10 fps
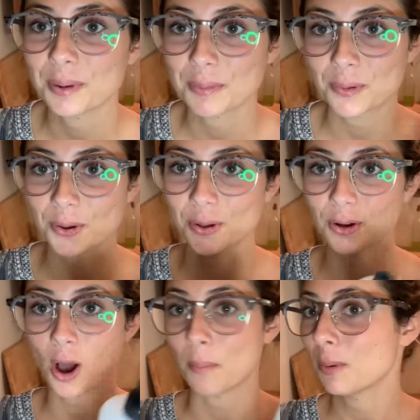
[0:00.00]

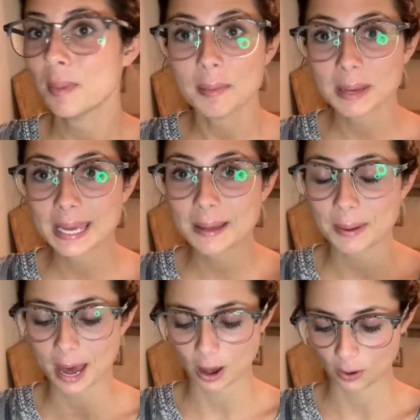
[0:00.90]
People compliment me
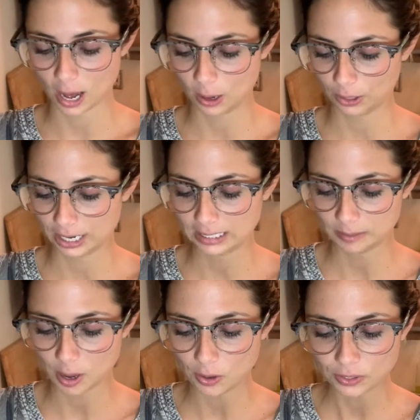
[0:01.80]
about how good it
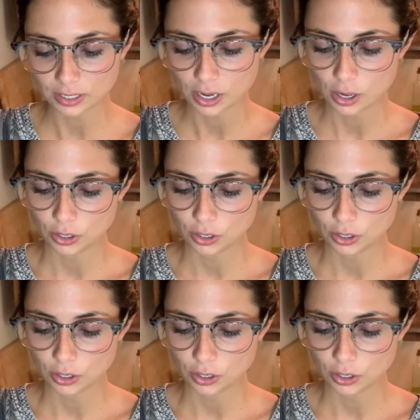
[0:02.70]
smells.